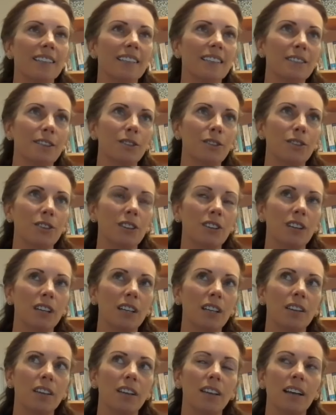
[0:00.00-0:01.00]
is another
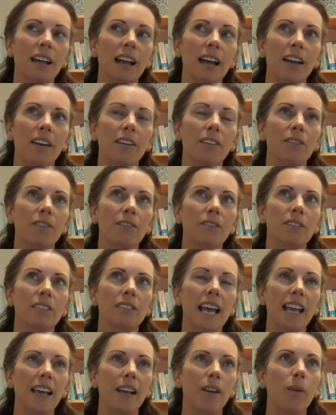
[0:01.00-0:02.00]
thing that can
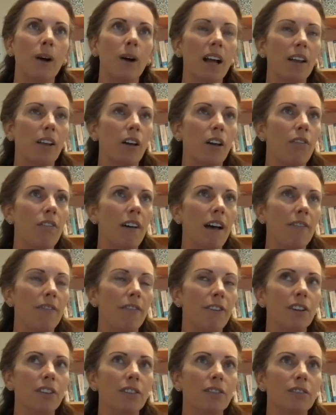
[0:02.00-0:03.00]
take quite a lot of
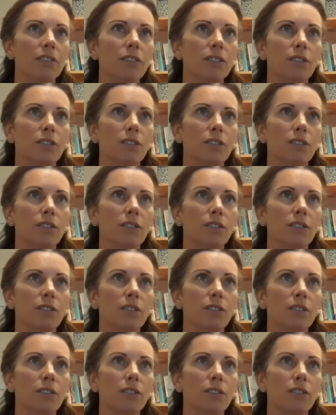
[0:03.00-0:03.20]
effort